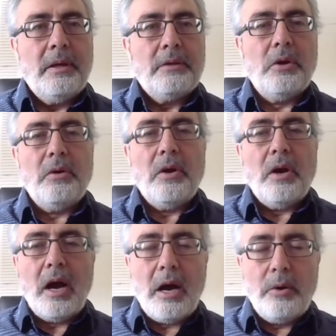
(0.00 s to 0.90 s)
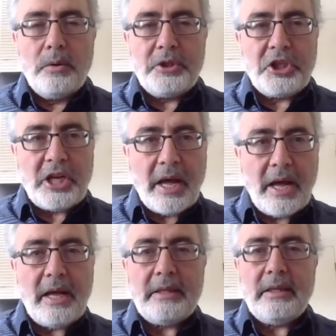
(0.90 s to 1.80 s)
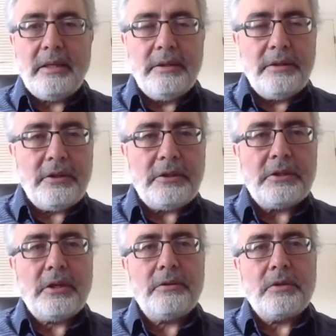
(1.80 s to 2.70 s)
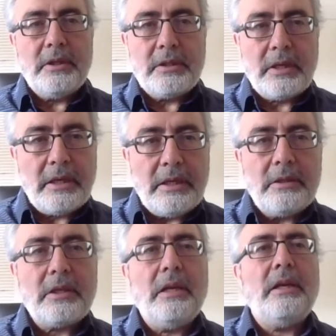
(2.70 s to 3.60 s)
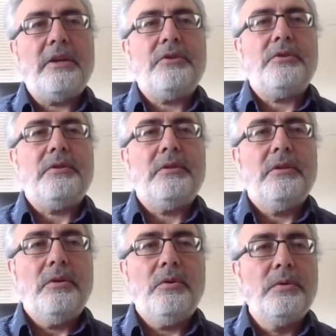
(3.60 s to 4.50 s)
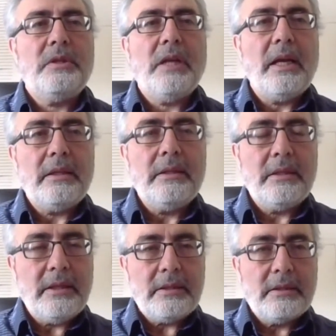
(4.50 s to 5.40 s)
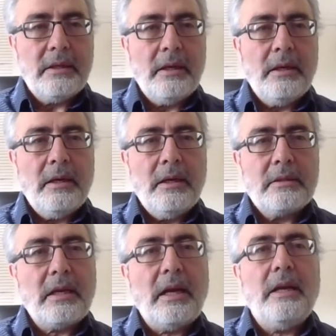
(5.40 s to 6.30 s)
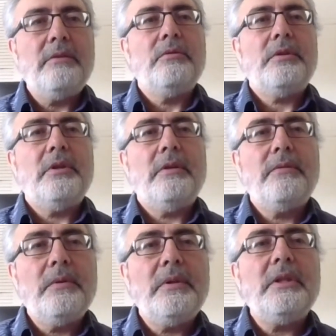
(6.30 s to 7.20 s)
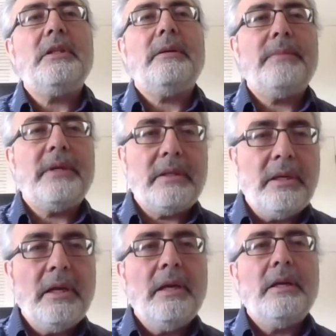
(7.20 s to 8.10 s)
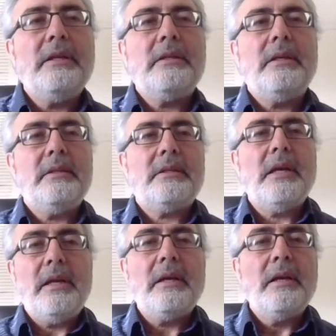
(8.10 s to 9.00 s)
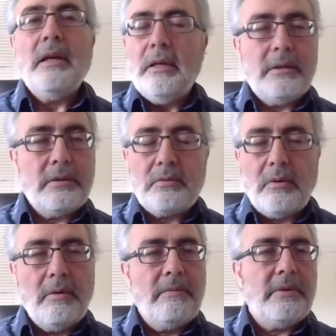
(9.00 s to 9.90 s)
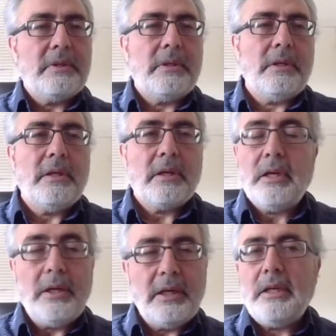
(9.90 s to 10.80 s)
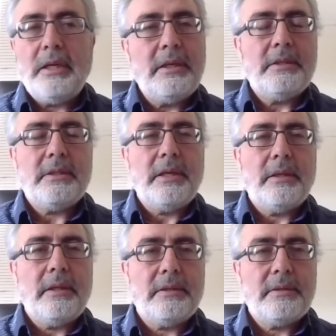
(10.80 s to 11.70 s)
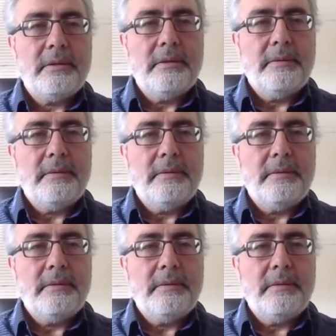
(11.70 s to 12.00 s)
So our jihad in this century is an intellectual. Who said this? Sidners. If you interpret his saying, this is obviously, clearly he's saying this.